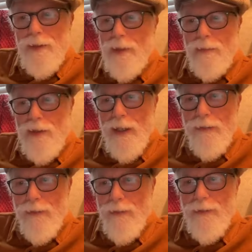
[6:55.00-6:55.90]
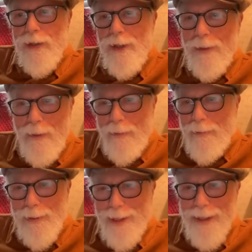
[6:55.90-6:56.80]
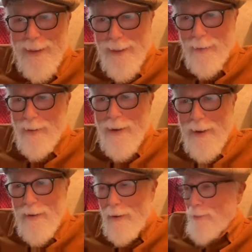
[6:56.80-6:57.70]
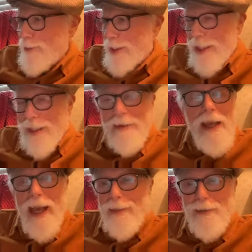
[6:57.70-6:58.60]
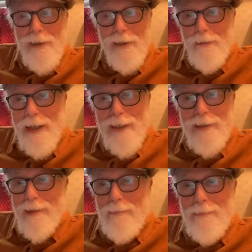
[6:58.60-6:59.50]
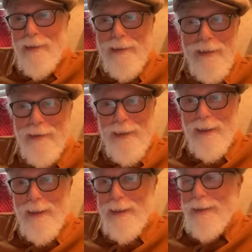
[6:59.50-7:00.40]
himself over and over again, and still wakes up at 6 o'clock the